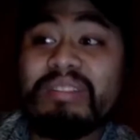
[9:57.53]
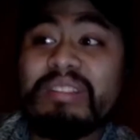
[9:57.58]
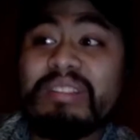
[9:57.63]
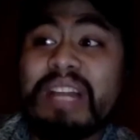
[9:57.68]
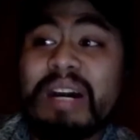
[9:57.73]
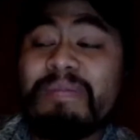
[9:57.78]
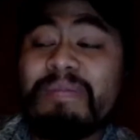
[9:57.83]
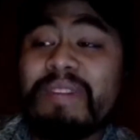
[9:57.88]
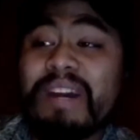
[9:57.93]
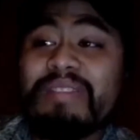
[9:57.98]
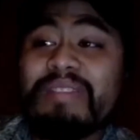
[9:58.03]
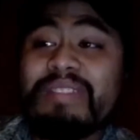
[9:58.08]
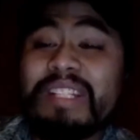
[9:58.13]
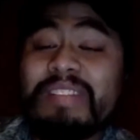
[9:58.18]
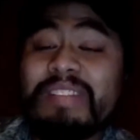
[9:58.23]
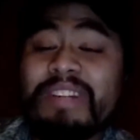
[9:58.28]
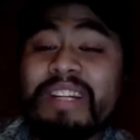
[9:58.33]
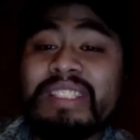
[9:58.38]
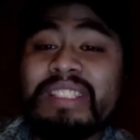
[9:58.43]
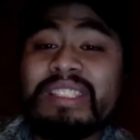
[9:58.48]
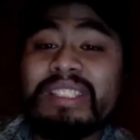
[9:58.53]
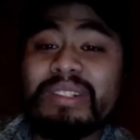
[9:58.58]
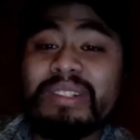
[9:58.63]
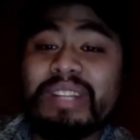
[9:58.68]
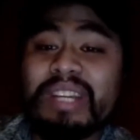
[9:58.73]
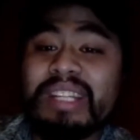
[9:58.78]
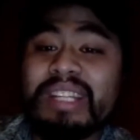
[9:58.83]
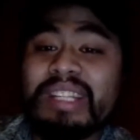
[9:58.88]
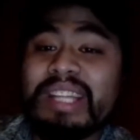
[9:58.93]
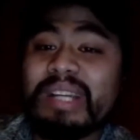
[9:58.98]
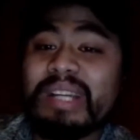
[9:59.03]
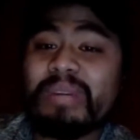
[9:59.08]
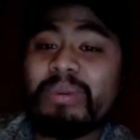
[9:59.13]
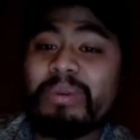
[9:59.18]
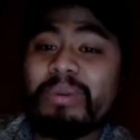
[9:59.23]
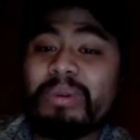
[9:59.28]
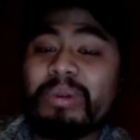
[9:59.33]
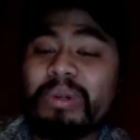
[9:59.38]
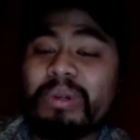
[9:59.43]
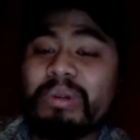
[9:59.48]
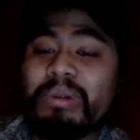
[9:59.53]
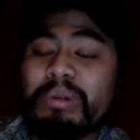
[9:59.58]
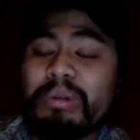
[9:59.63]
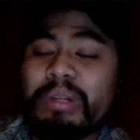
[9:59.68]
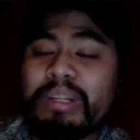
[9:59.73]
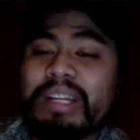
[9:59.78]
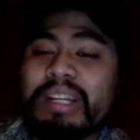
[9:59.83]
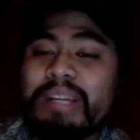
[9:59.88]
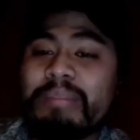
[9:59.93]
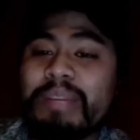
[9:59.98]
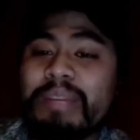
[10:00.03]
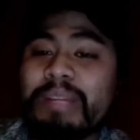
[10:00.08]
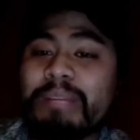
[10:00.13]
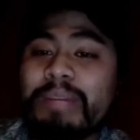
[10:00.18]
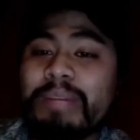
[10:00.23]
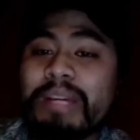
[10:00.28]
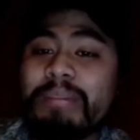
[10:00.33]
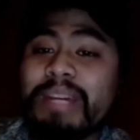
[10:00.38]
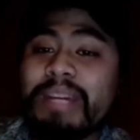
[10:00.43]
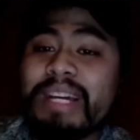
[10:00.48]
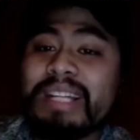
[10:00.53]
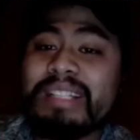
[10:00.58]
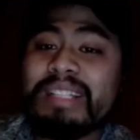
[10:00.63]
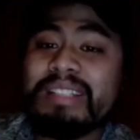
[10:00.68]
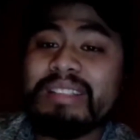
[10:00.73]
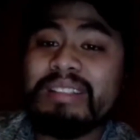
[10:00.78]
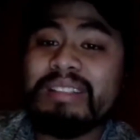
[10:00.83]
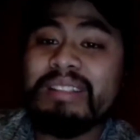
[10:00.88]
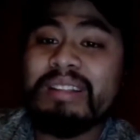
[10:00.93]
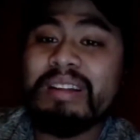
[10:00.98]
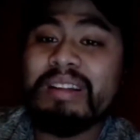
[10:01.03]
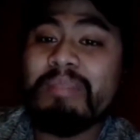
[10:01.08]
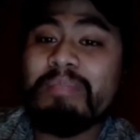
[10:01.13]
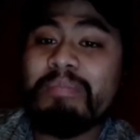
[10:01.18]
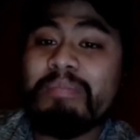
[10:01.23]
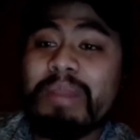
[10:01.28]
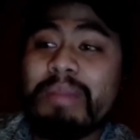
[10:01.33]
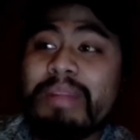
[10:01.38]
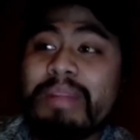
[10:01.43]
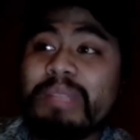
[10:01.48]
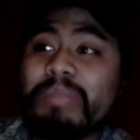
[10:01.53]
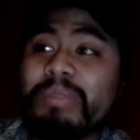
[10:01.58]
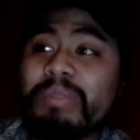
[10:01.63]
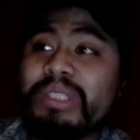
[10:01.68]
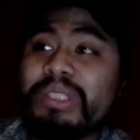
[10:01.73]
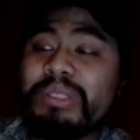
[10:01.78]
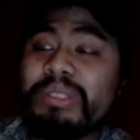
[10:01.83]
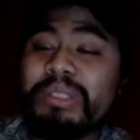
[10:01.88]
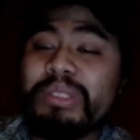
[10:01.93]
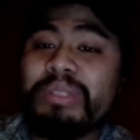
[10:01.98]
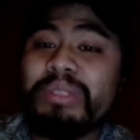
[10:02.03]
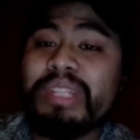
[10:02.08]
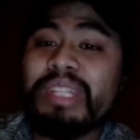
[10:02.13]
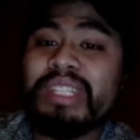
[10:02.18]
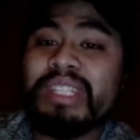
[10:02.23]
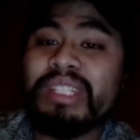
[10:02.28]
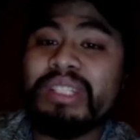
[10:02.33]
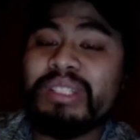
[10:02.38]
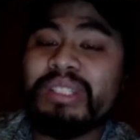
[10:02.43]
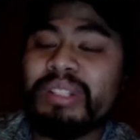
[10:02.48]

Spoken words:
top 5 defense. They're getting Big Ben back. maybe that's what Juju needed to turn